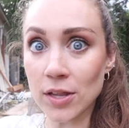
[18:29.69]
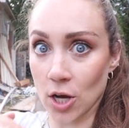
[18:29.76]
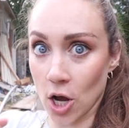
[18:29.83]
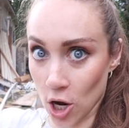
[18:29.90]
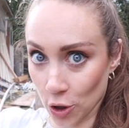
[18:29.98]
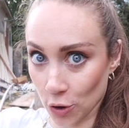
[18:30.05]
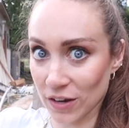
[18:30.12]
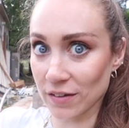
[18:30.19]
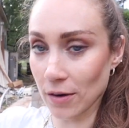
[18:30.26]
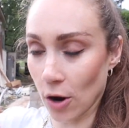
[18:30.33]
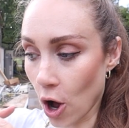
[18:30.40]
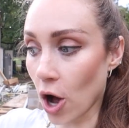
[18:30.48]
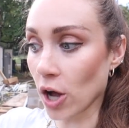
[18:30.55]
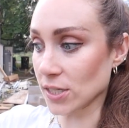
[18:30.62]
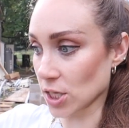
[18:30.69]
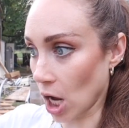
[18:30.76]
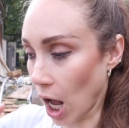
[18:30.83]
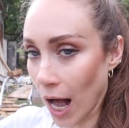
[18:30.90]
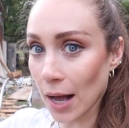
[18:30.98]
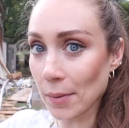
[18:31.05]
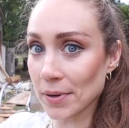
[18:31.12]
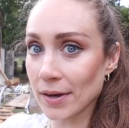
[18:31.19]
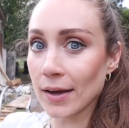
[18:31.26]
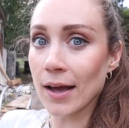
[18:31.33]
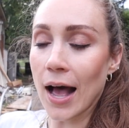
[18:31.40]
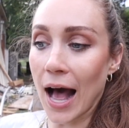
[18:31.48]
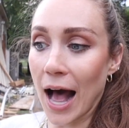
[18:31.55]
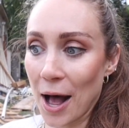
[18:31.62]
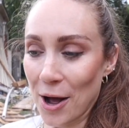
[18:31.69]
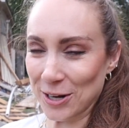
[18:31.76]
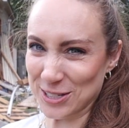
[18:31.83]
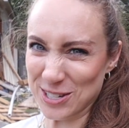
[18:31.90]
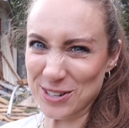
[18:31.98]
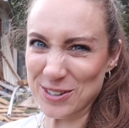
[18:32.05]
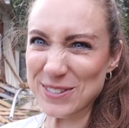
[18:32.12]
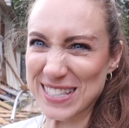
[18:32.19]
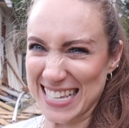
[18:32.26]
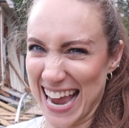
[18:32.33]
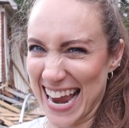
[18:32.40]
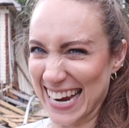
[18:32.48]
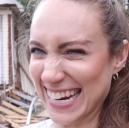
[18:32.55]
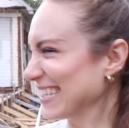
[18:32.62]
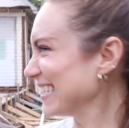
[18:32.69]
the concrete on top uh, on Tuesday.